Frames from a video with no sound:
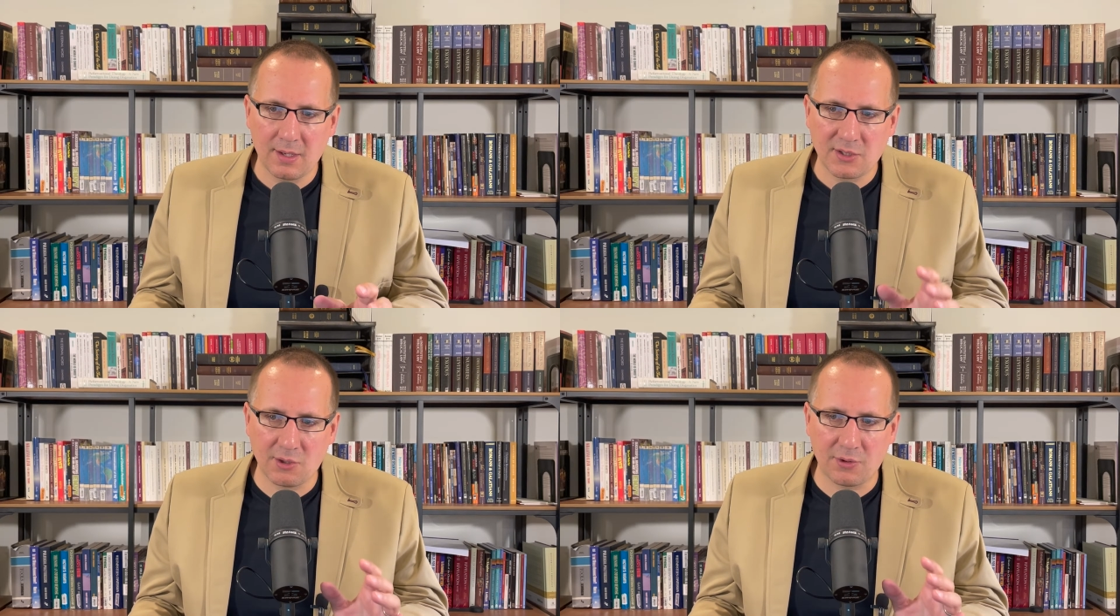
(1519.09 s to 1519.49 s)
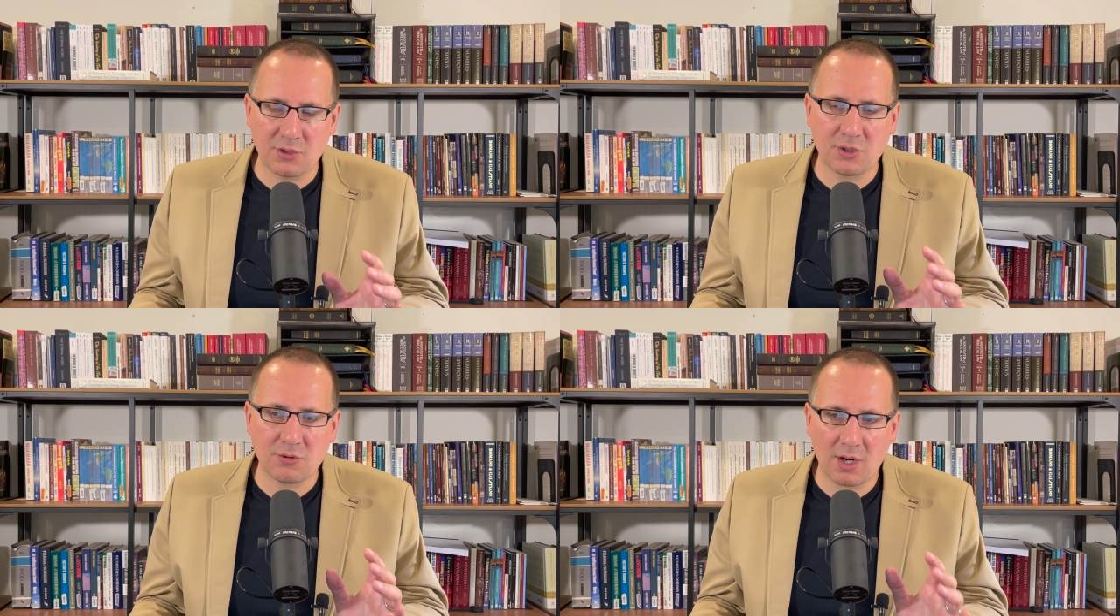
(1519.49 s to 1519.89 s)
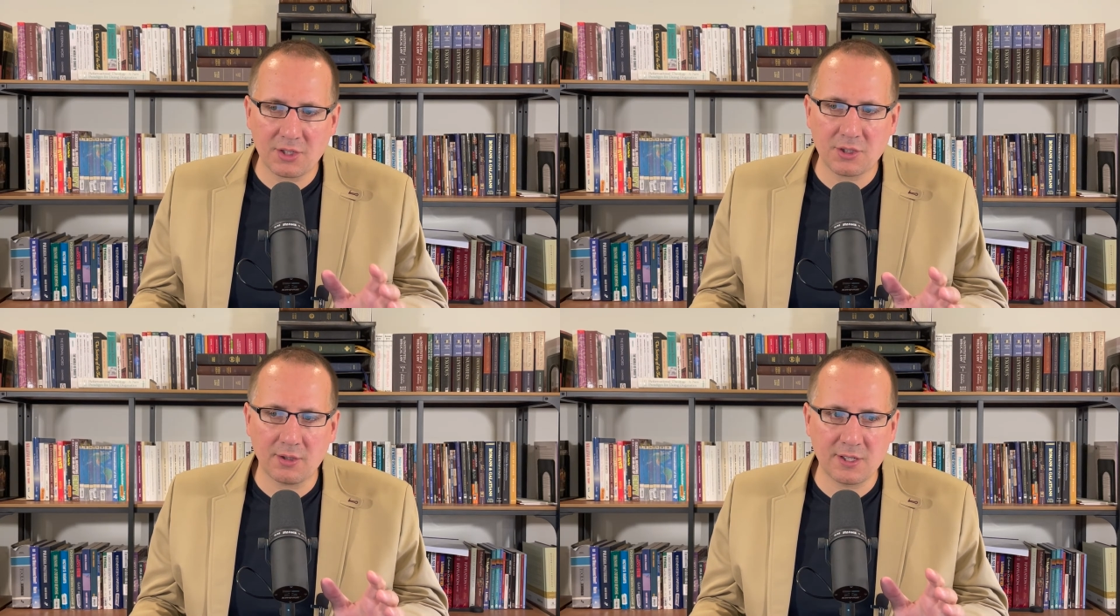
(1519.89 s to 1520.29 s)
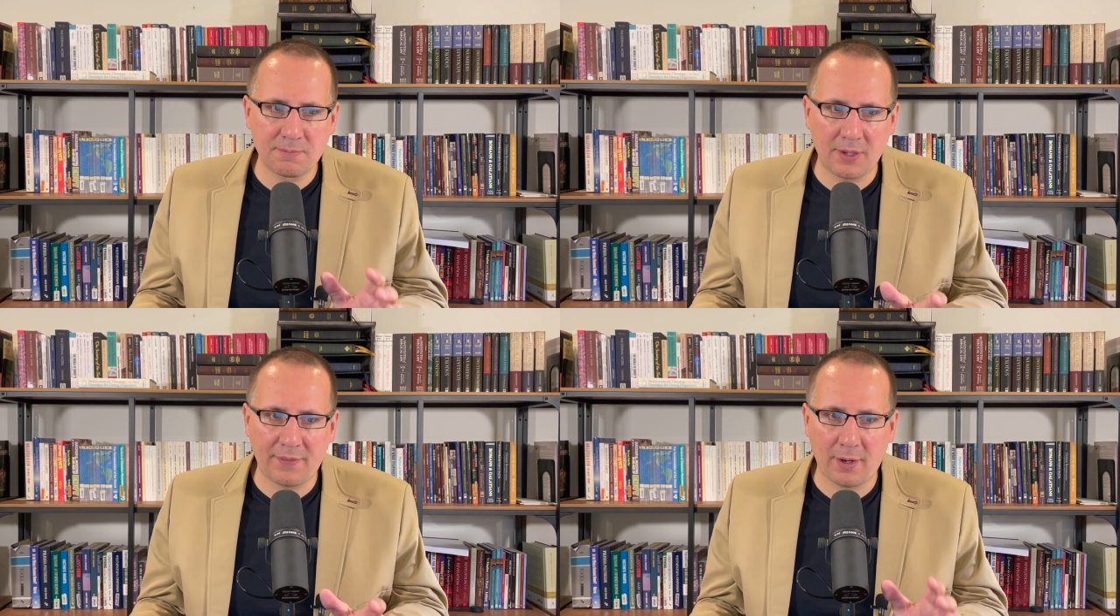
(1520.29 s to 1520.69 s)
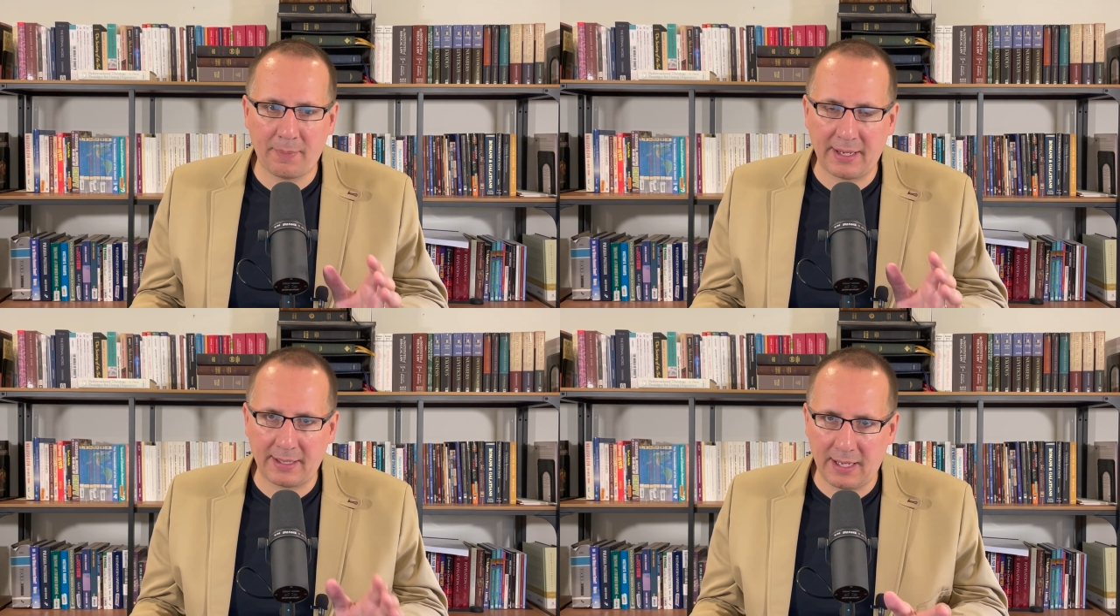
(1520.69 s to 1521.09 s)
So the structure is put there
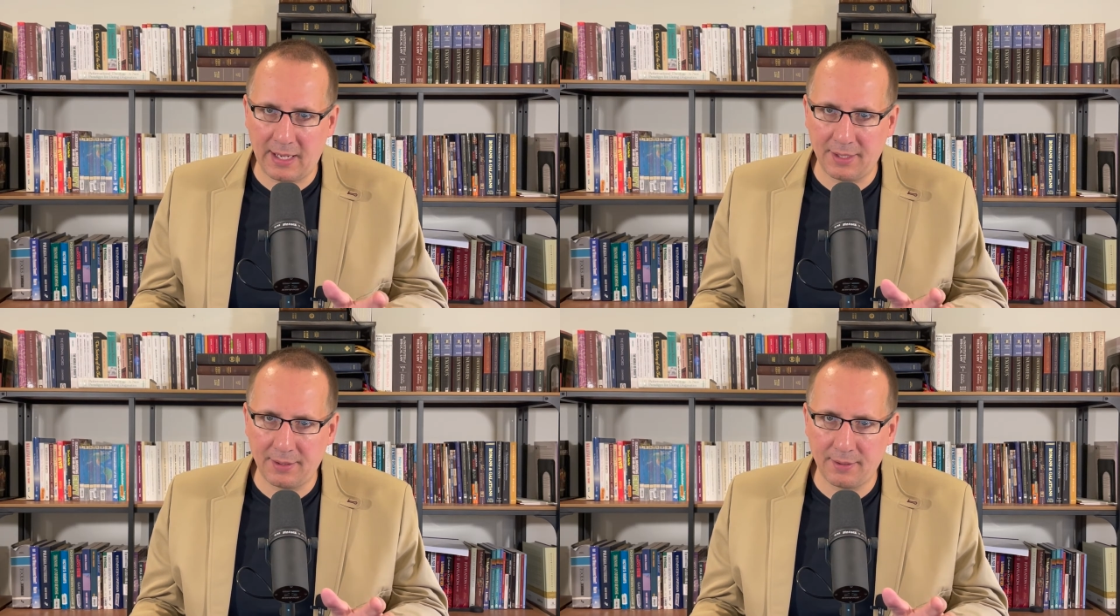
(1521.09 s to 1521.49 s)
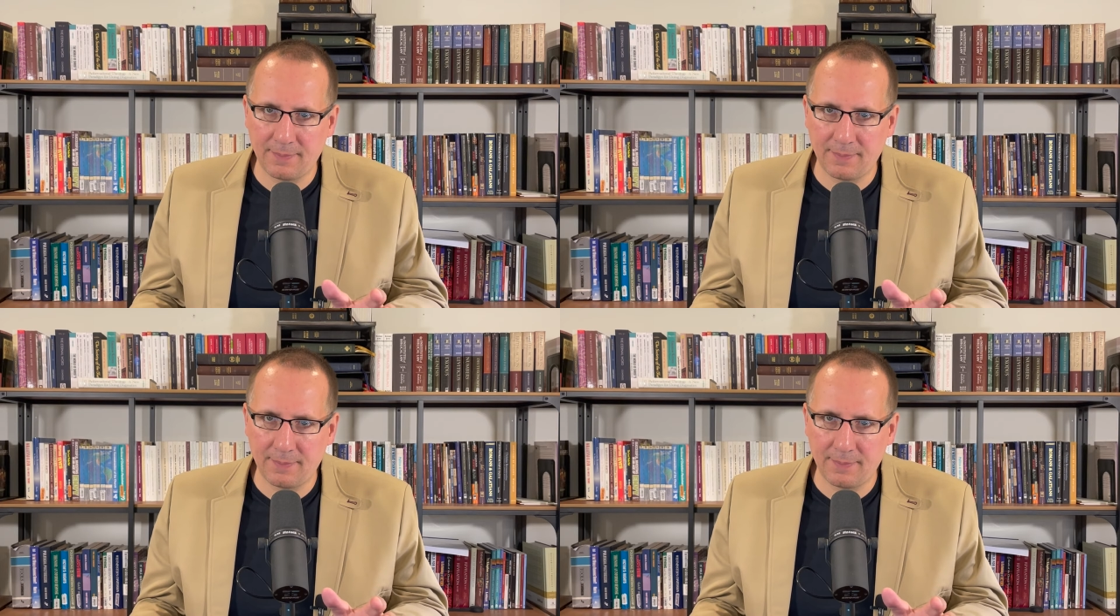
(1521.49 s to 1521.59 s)
by God.